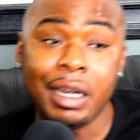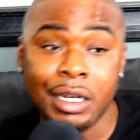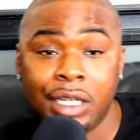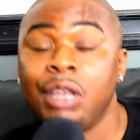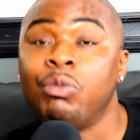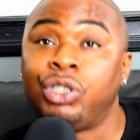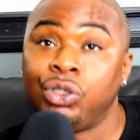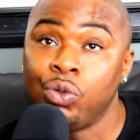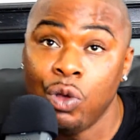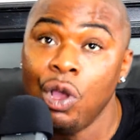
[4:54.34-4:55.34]
need to get with
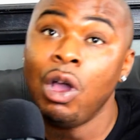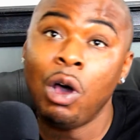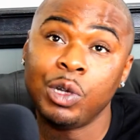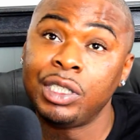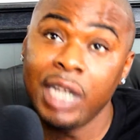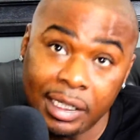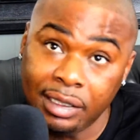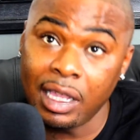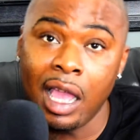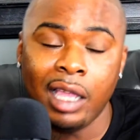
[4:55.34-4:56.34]
you on this next
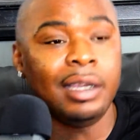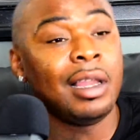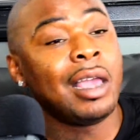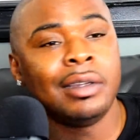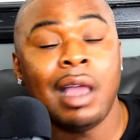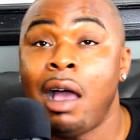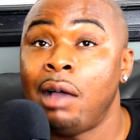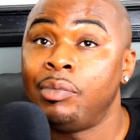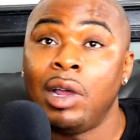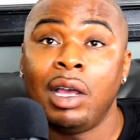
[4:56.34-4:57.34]
thing. He like, nah,
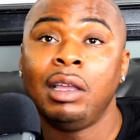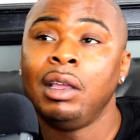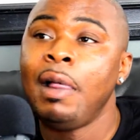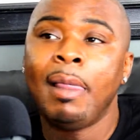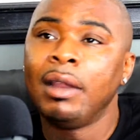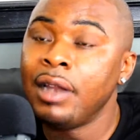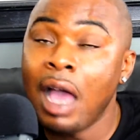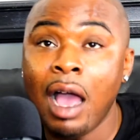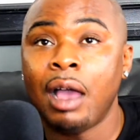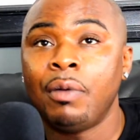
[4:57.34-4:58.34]
bruh.
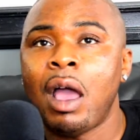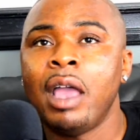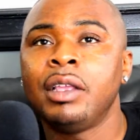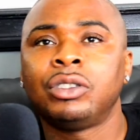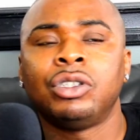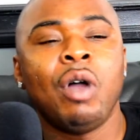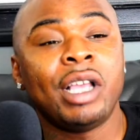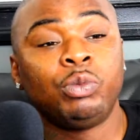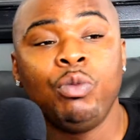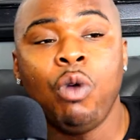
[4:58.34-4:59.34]
Nah, right? So
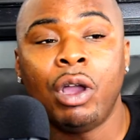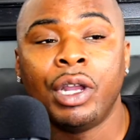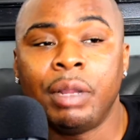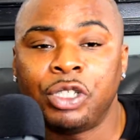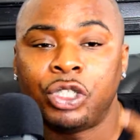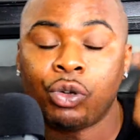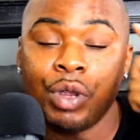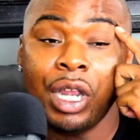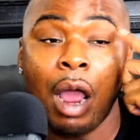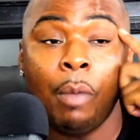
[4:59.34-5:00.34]
as we walking up the
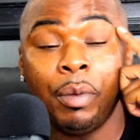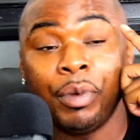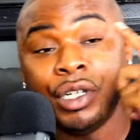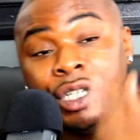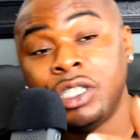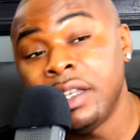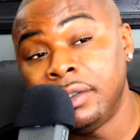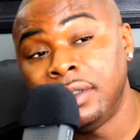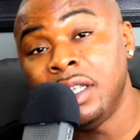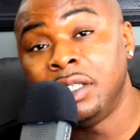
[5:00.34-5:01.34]
street, I remember DJ
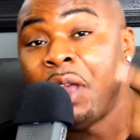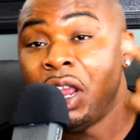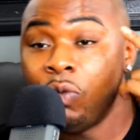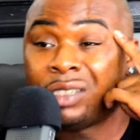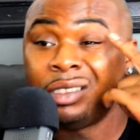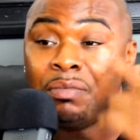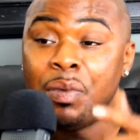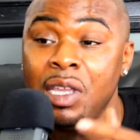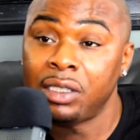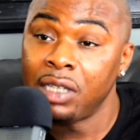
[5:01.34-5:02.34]
Cease, may he rest in
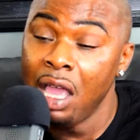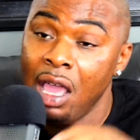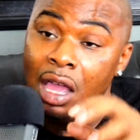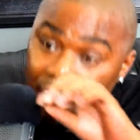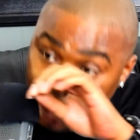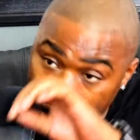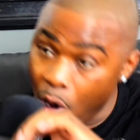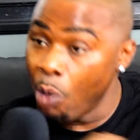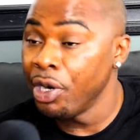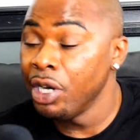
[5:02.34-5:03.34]
peace.
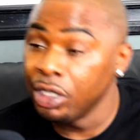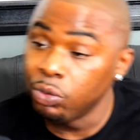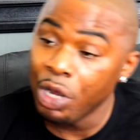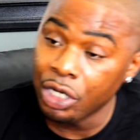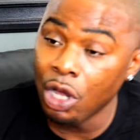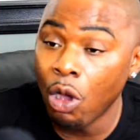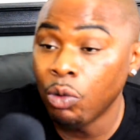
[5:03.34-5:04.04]
opening his window,